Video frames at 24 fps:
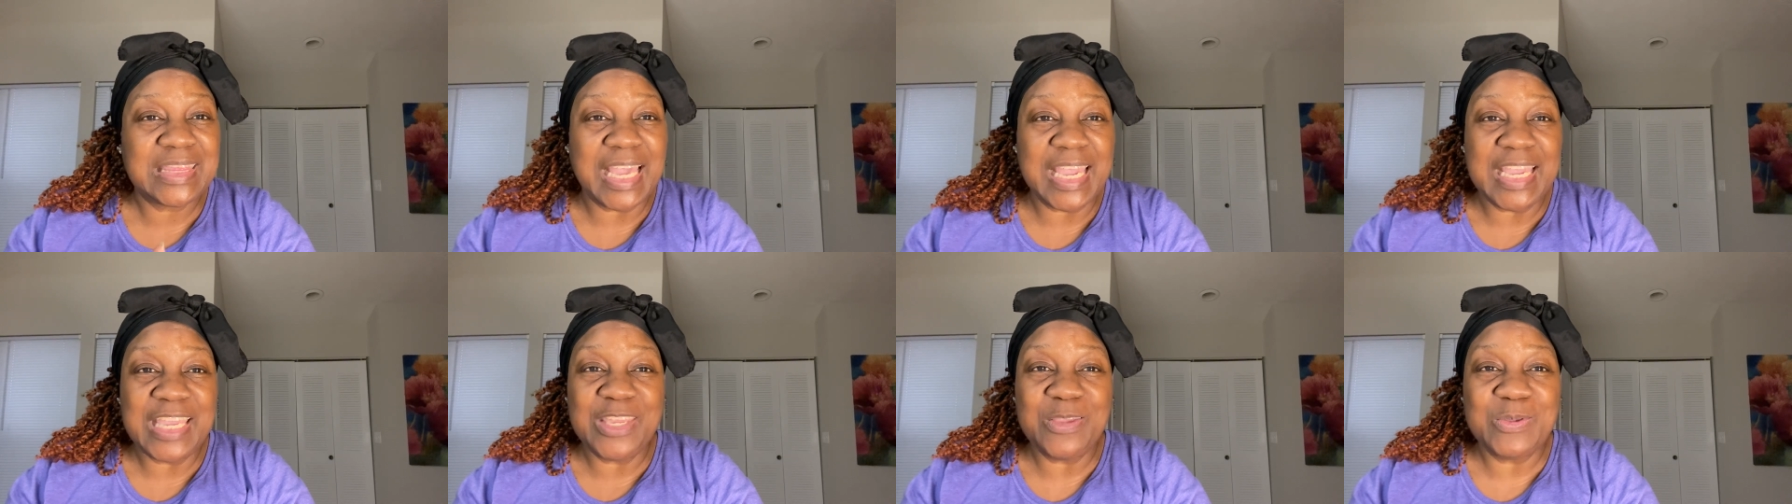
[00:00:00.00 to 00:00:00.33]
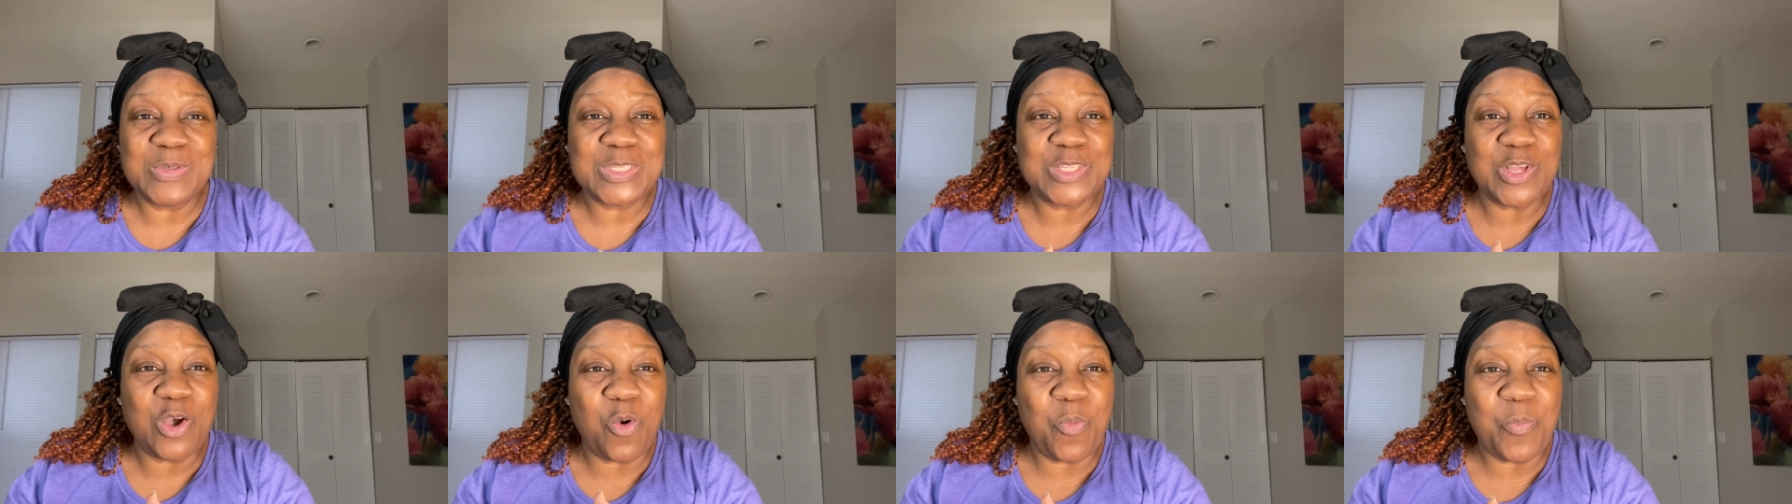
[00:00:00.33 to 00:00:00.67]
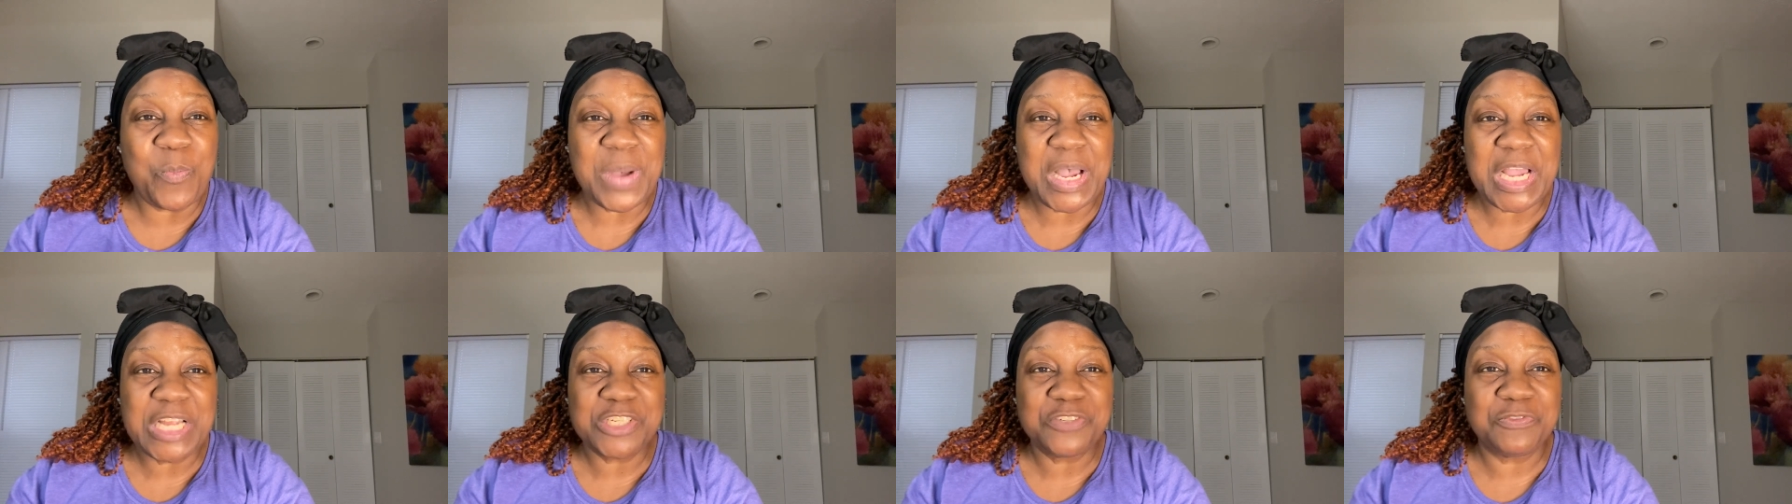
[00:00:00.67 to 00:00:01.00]
thank you so
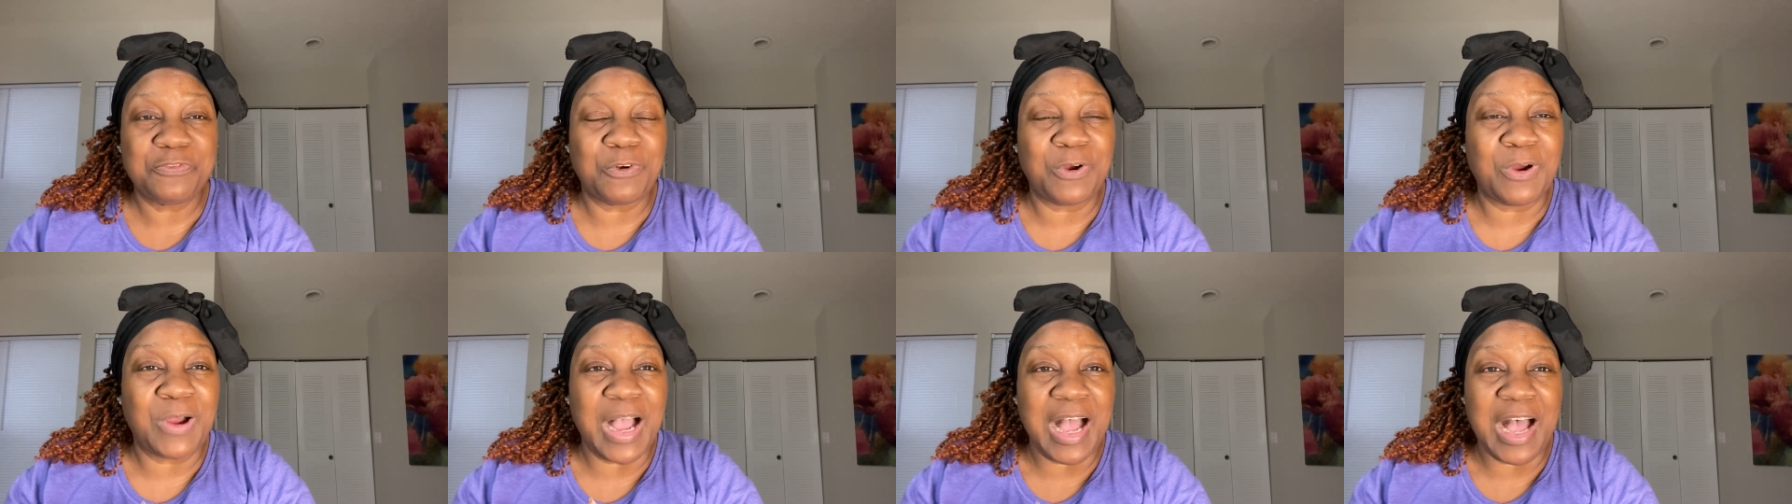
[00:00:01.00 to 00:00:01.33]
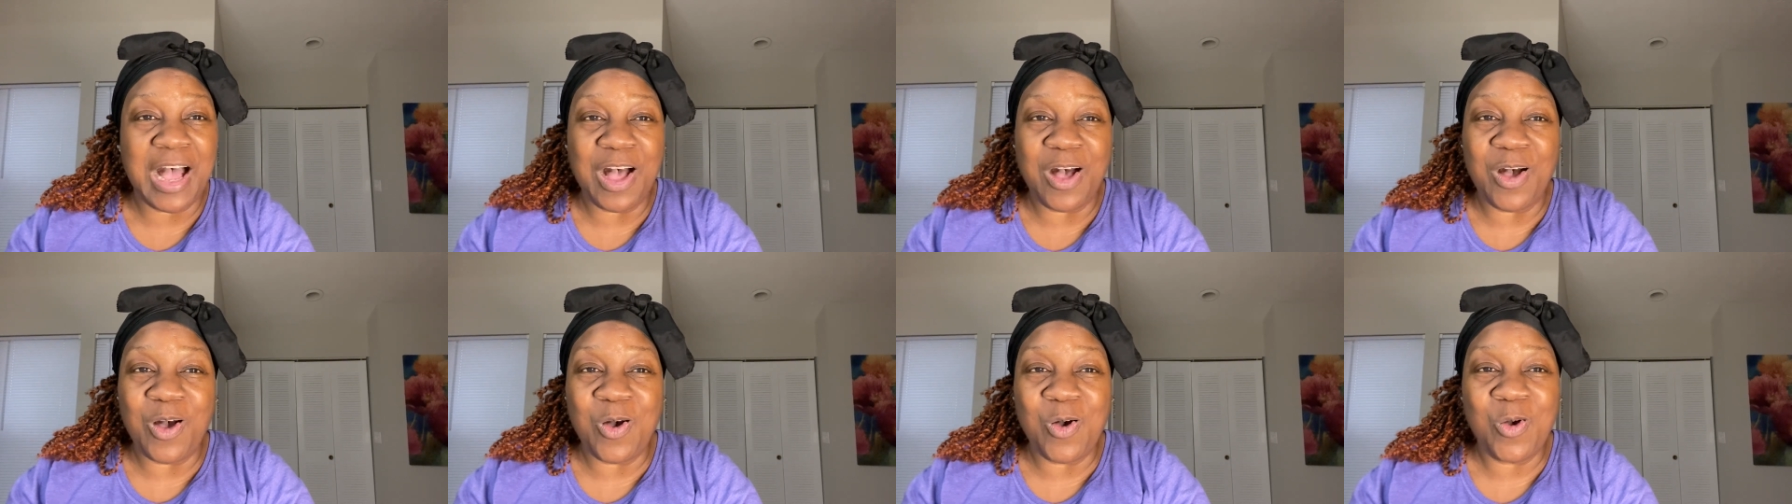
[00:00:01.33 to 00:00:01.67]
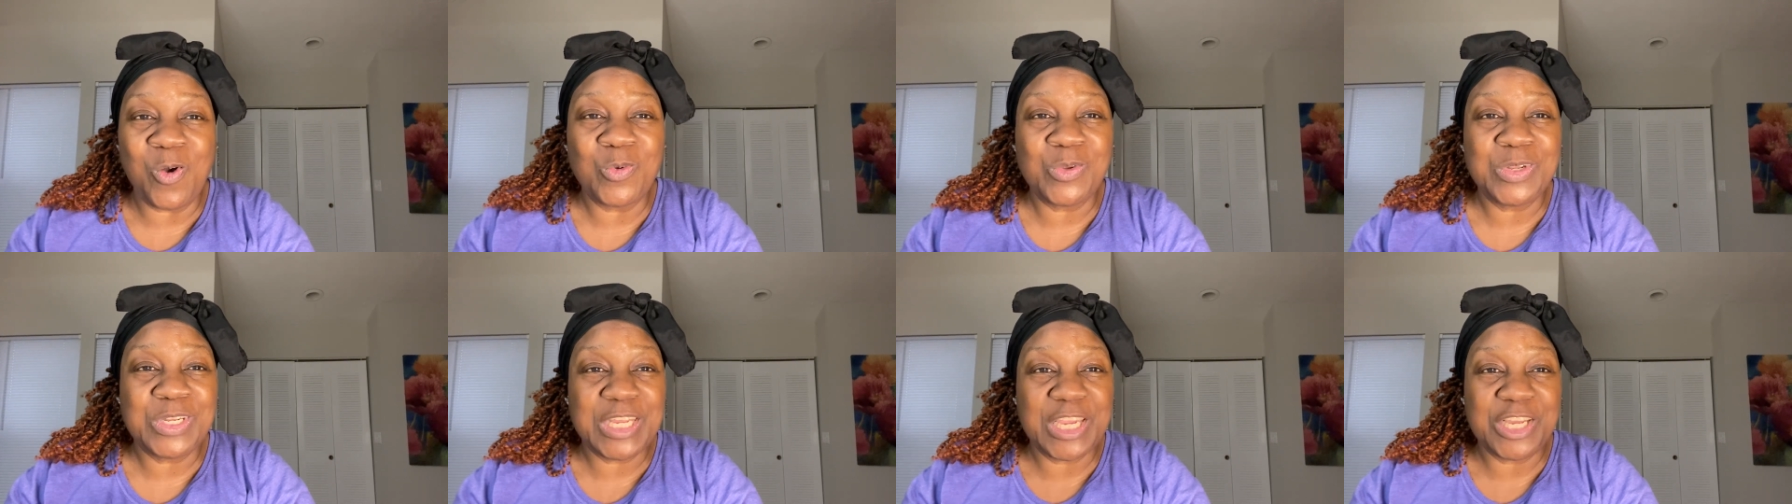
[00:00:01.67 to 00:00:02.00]
much for
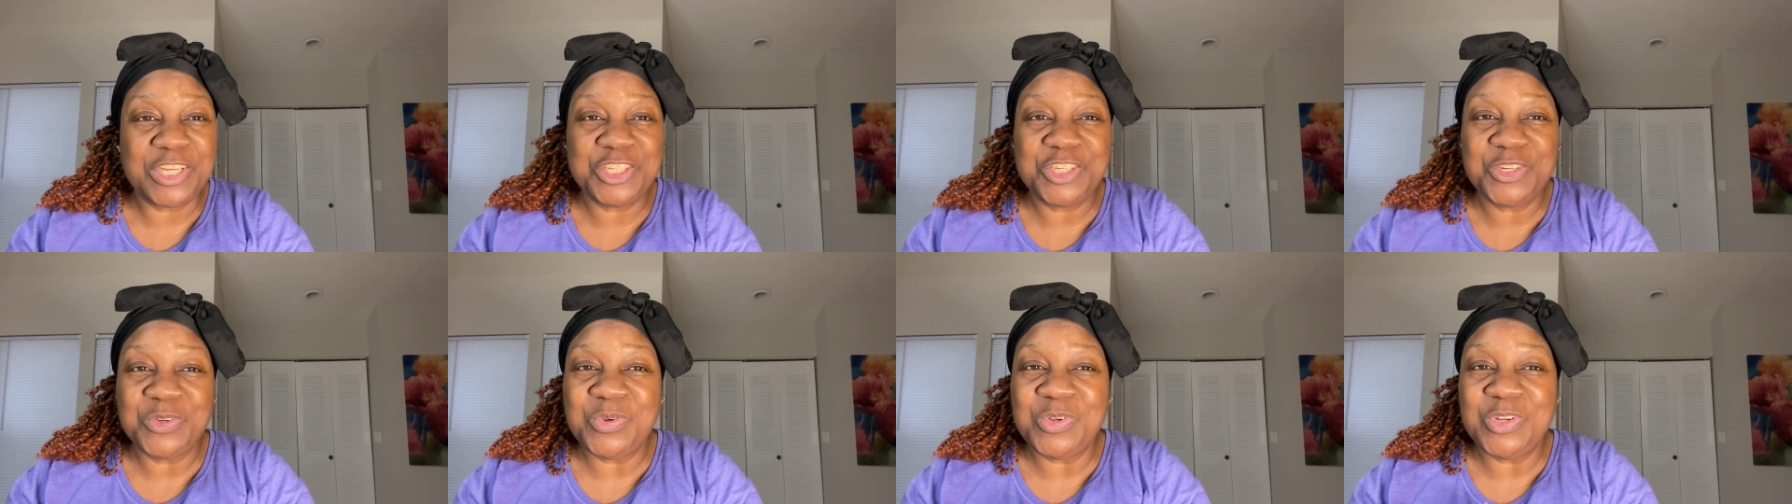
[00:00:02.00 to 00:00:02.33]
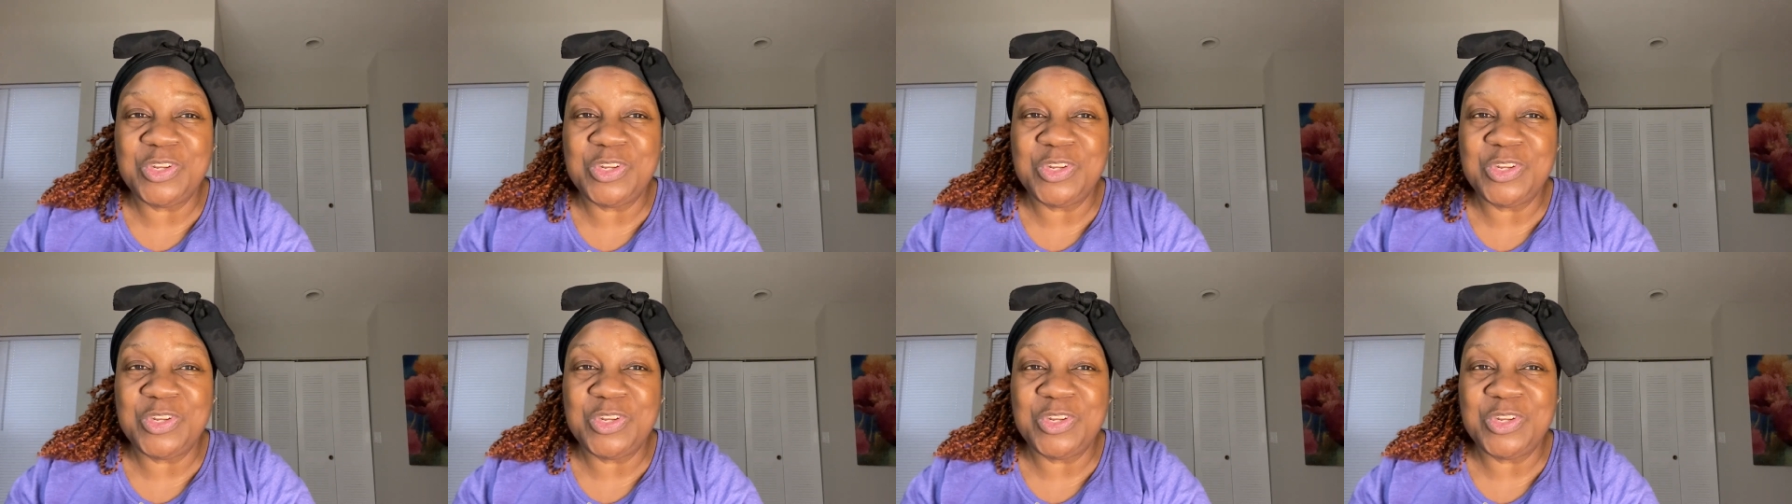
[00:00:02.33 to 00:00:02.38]
all that you